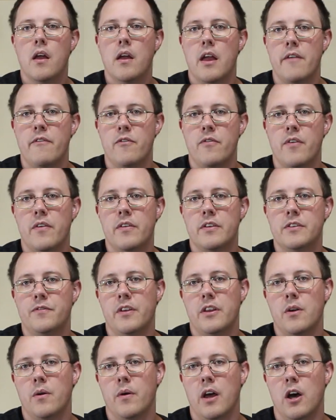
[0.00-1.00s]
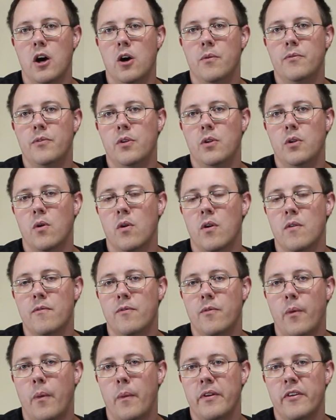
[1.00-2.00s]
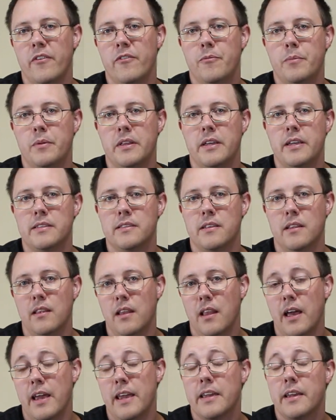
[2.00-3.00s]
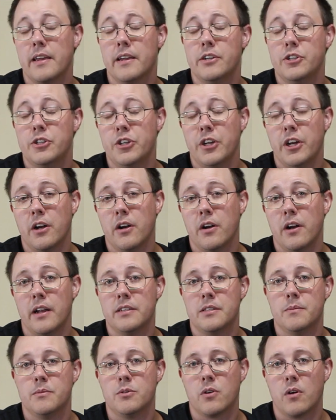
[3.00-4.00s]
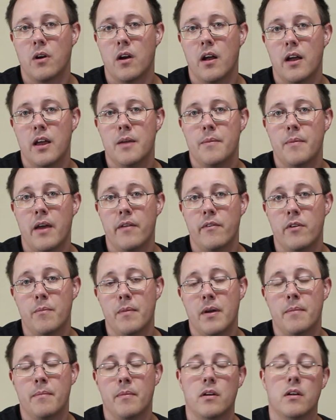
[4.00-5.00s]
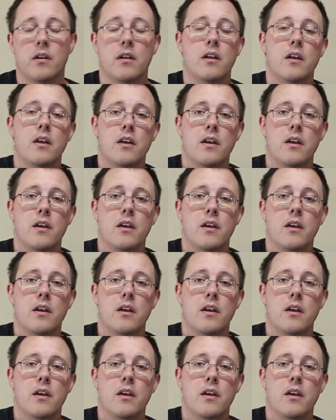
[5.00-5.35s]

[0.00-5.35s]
If you found this video helpful or informative, please like, share, and subscribe, and remember